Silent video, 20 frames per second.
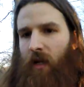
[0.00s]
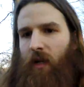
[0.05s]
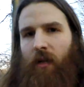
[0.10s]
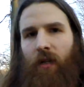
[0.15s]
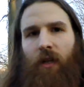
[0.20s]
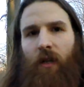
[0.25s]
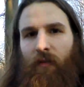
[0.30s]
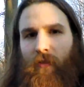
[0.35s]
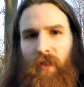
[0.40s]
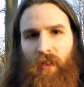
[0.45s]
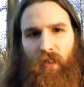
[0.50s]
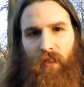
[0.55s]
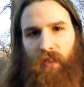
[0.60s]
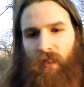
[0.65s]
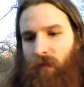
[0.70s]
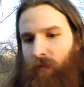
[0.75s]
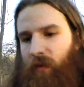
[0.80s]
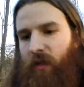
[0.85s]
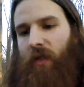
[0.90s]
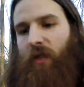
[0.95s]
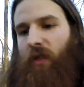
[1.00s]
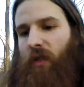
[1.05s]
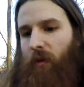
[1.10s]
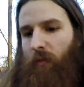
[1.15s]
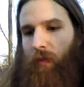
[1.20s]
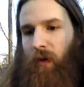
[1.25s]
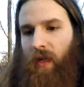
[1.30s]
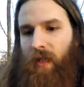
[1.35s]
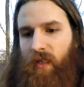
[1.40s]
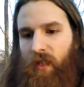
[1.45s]
nervous system tissue,
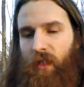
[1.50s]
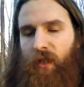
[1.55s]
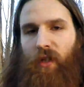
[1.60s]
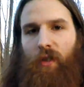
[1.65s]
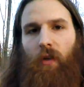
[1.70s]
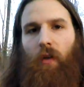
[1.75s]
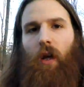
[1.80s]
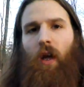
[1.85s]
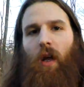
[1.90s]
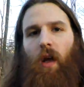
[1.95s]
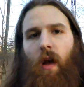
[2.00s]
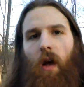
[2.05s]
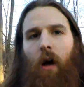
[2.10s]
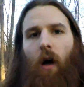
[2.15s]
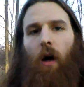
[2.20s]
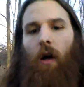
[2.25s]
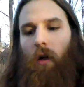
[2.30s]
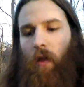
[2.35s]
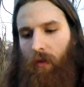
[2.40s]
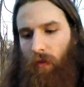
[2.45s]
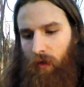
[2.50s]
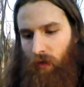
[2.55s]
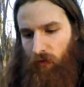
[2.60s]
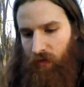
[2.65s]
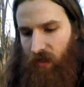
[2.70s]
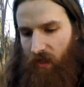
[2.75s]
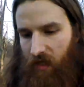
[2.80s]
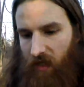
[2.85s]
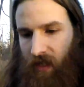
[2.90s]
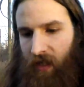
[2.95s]
brain tissue, all
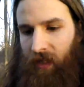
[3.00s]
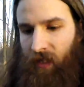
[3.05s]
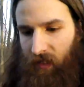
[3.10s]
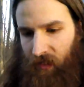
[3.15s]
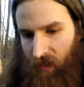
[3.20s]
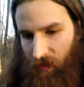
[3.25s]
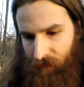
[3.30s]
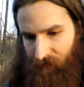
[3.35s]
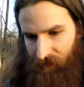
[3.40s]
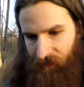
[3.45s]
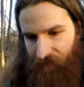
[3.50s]
those things.